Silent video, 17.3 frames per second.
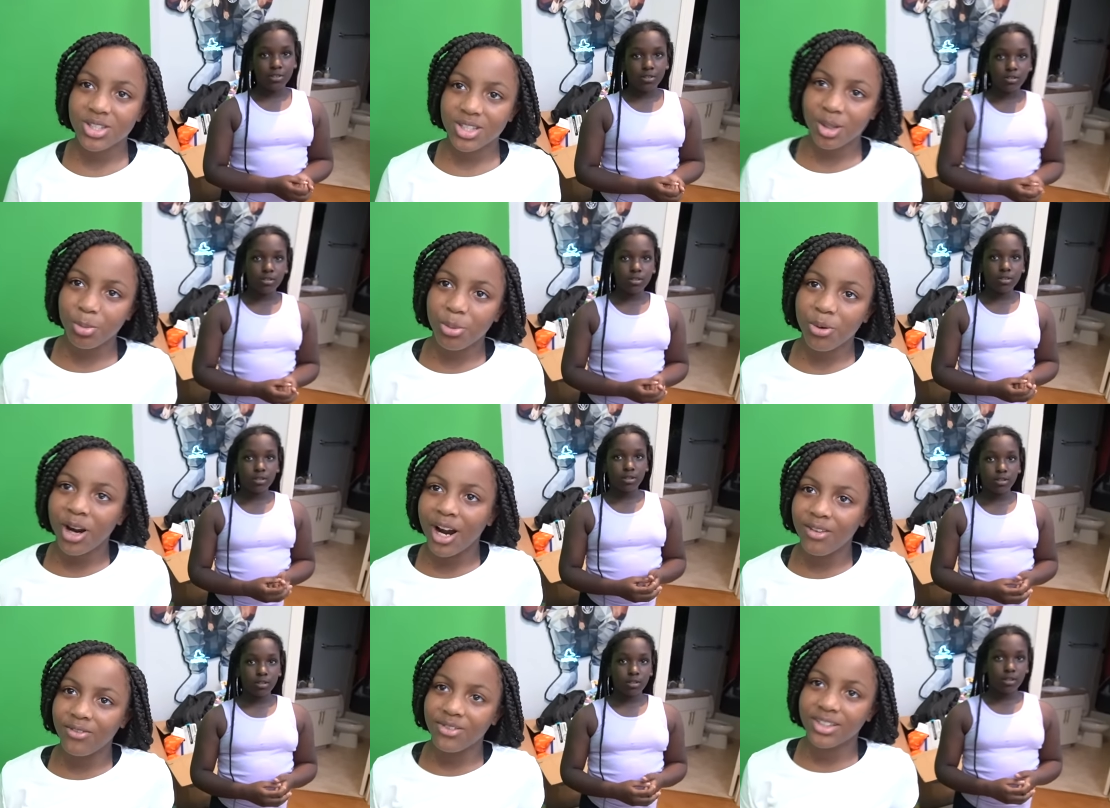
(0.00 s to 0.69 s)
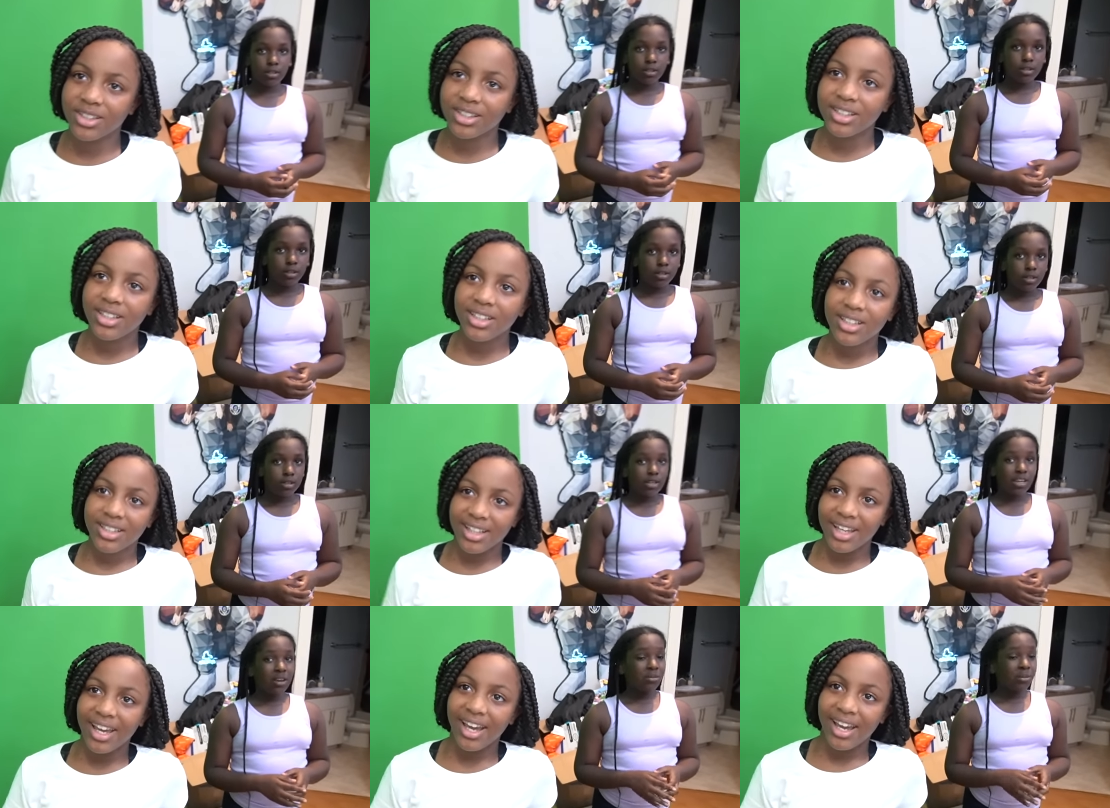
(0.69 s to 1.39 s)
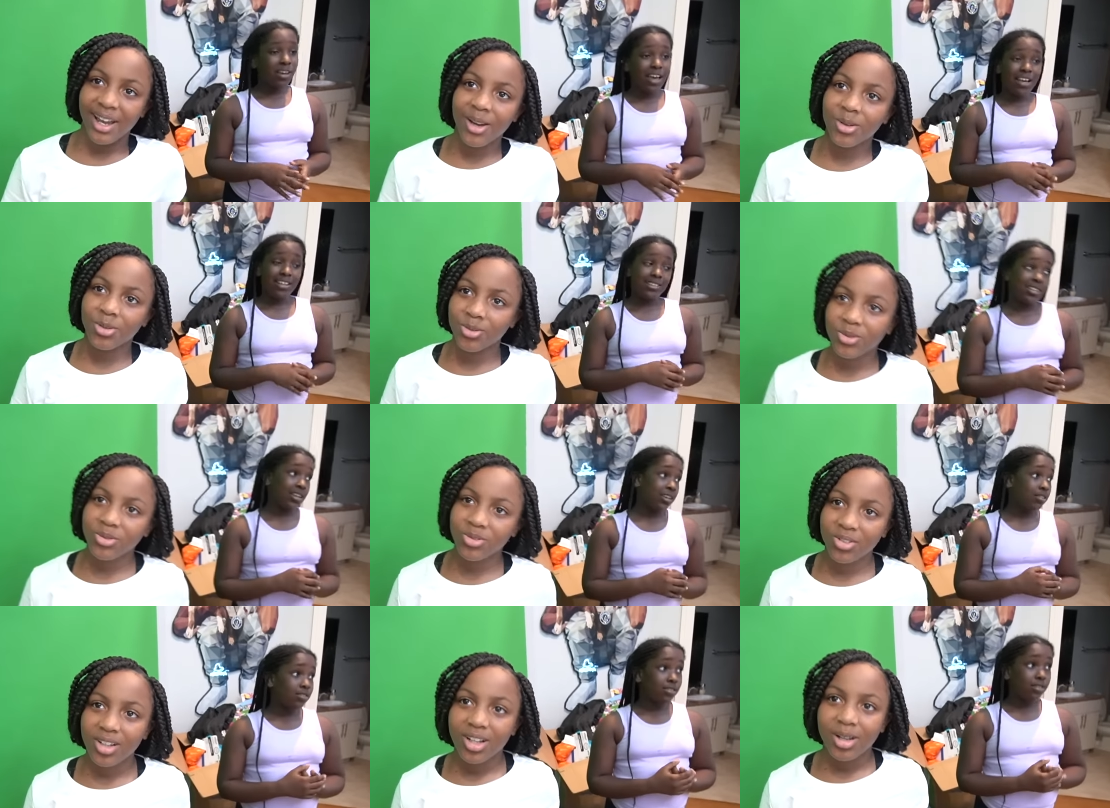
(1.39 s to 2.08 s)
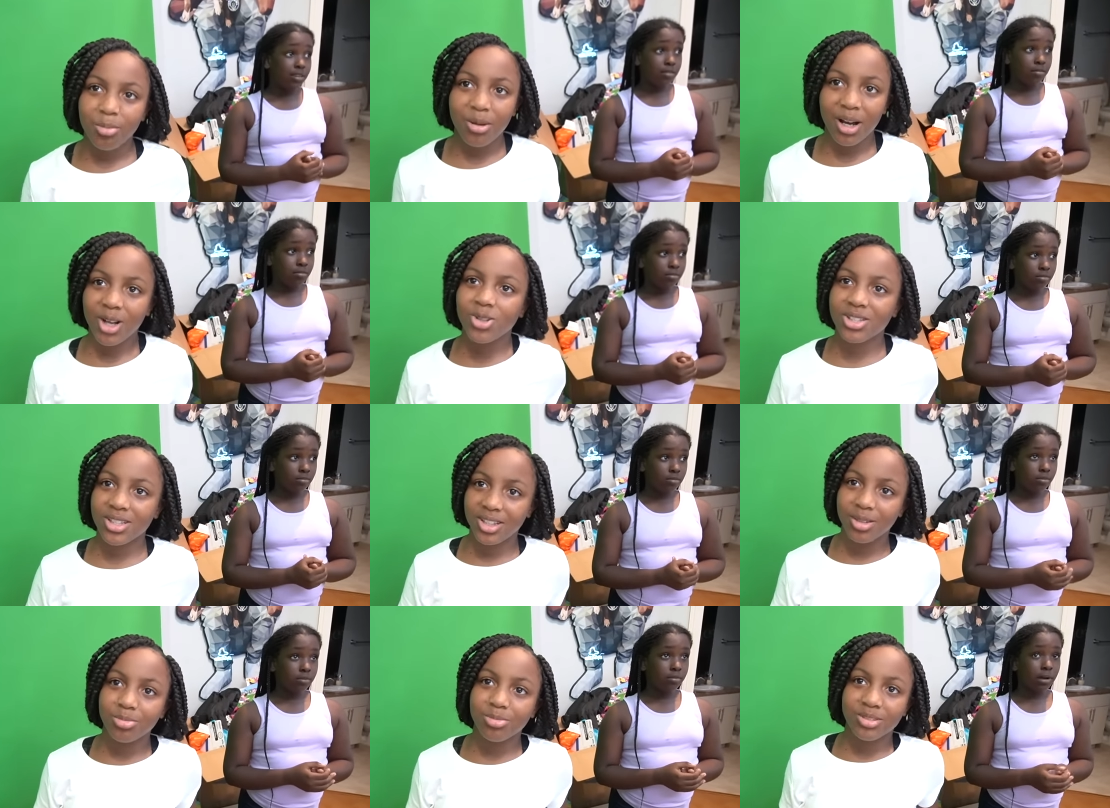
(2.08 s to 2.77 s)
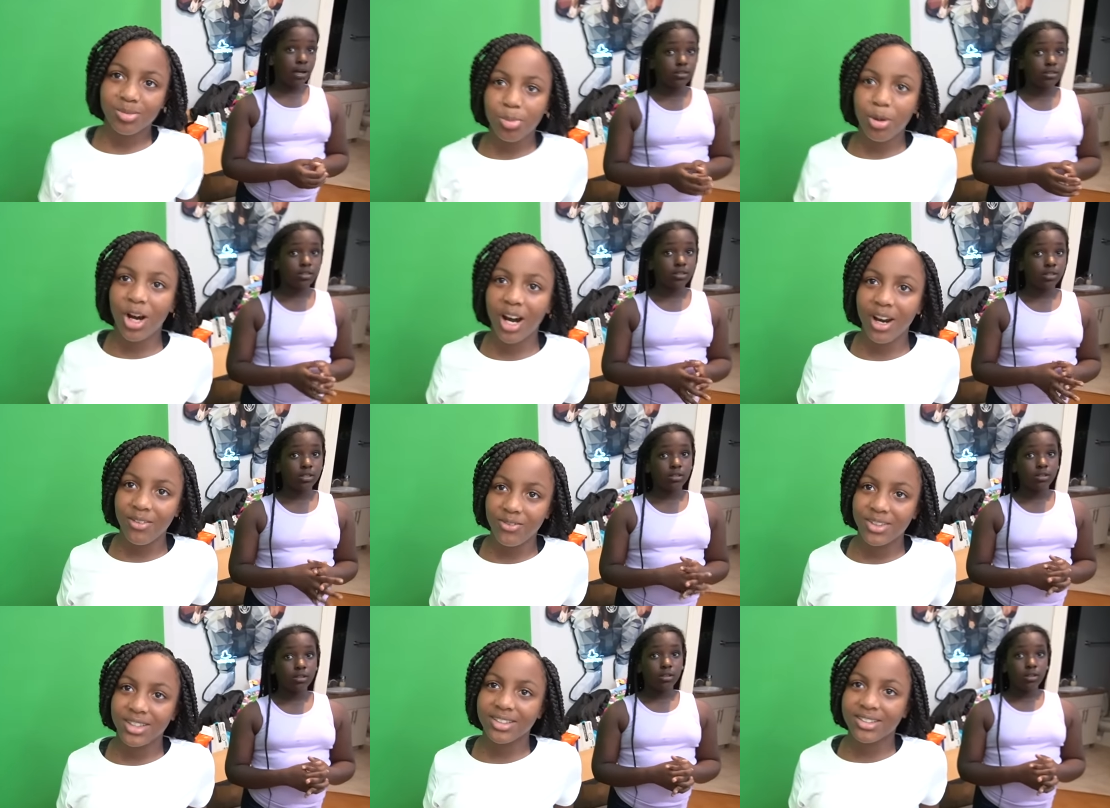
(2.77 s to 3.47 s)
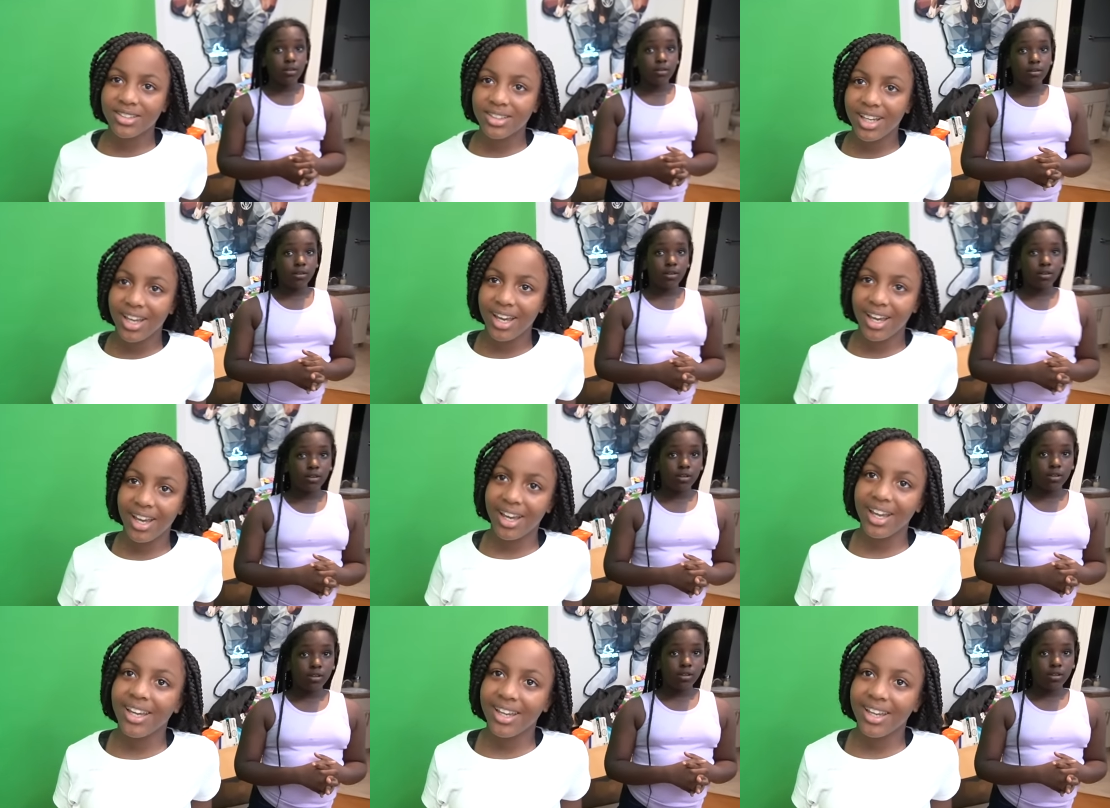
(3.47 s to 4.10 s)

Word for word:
Speaker 1: Y'all need to talk to me? For what? About something? Private?